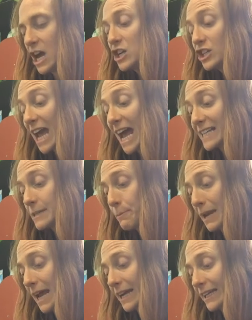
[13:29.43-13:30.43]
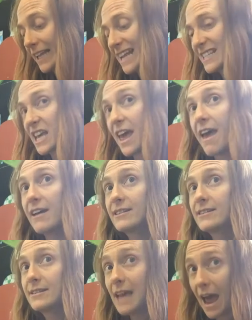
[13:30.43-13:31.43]
She had to plan Glenn's
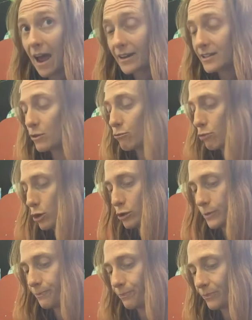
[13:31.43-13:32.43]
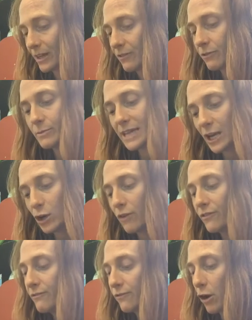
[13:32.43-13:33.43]
exact route, from
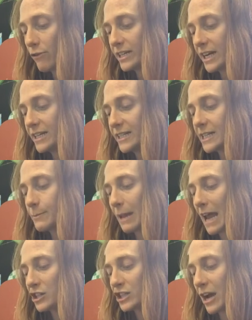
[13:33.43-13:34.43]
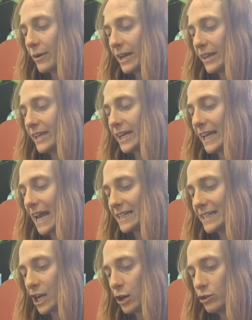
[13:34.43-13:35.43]
takeoff in Florida to splashdown in the
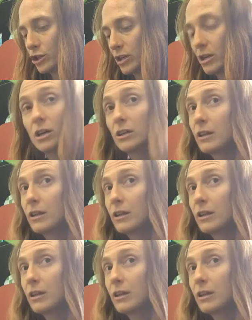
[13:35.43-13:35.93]
Atlantic Ocean.